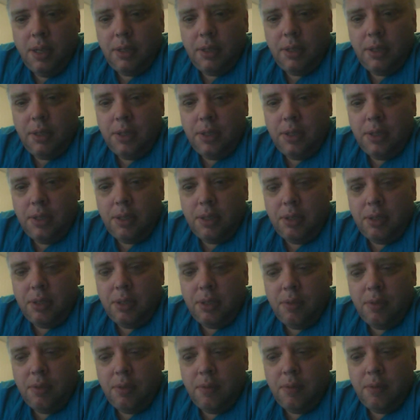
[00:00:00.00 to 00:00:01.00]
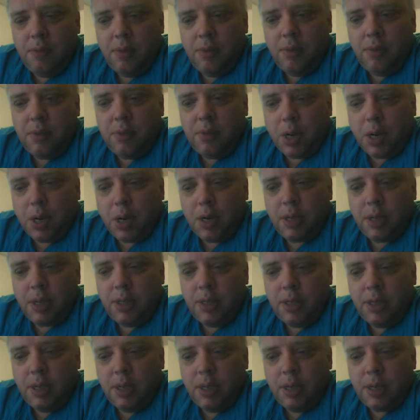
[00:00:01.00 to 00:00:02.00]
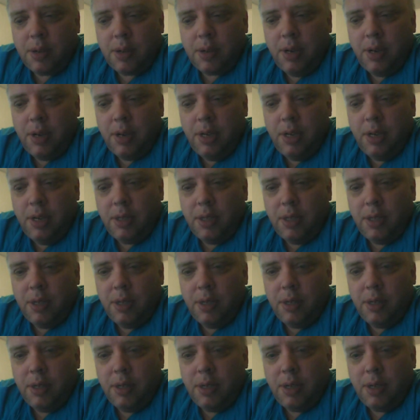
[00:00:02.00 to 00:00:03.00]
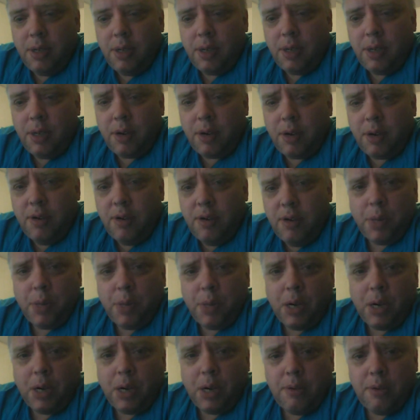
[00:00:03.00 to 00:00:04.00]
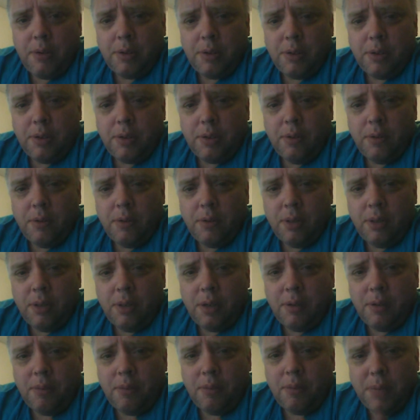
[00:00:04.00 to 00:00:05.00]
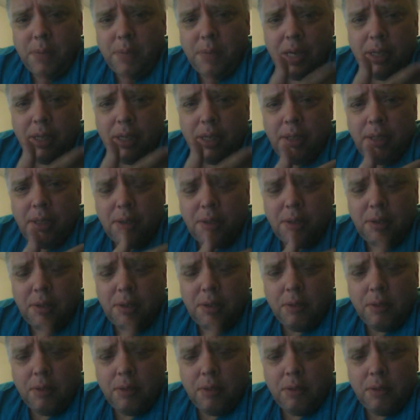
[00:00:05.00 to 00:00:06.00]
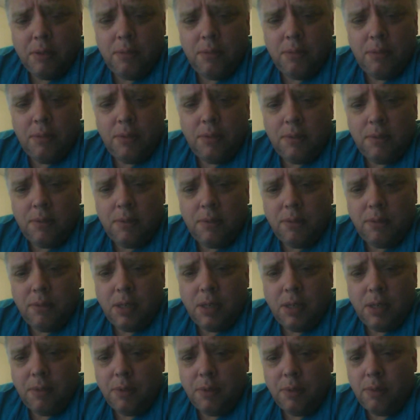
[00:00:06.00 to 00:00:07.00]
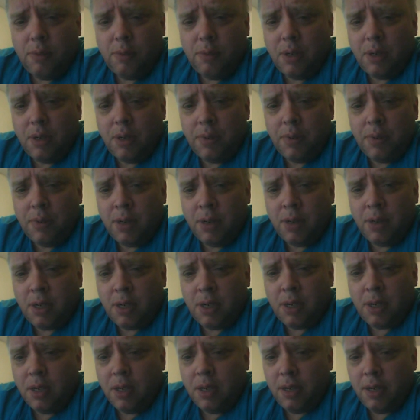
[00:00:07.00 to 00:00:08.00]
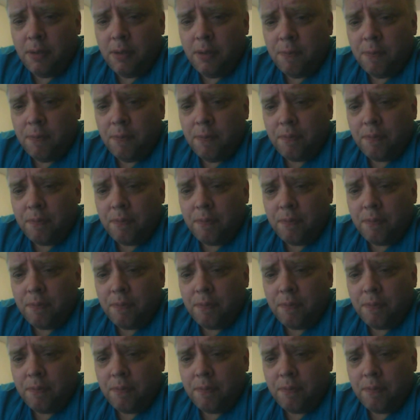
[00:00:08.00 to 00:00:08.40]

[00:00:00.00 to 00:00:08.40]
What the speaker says: Things that spark that creative part of your soul, your mind, your soul, whatever you want to call it.